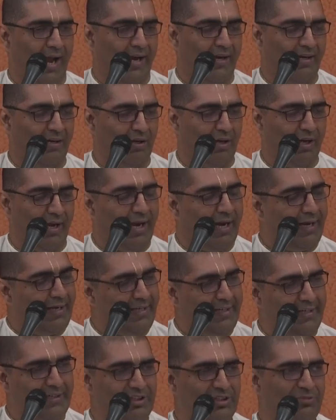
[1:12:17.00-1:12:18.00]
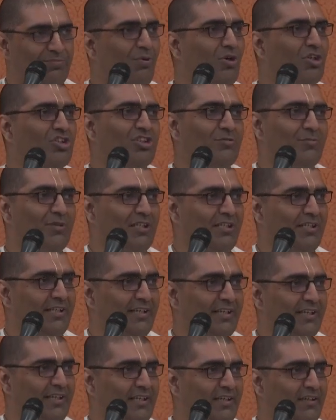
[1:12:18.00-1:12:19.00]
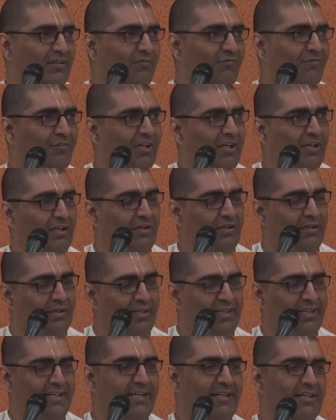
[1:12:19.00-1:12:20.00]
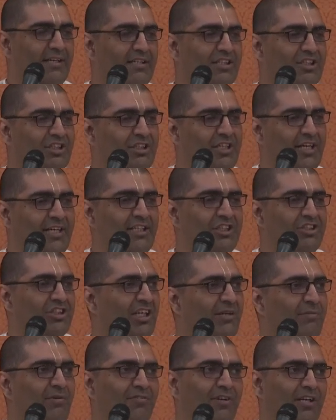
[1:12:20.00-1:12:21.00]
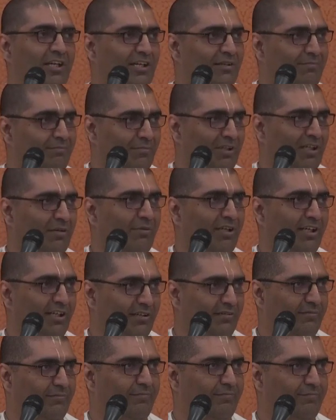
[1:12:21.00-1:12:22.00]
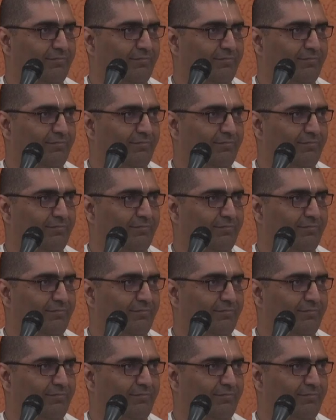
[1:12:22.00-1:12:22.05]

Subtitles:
And any responsibility will need a steady stream of income coming in.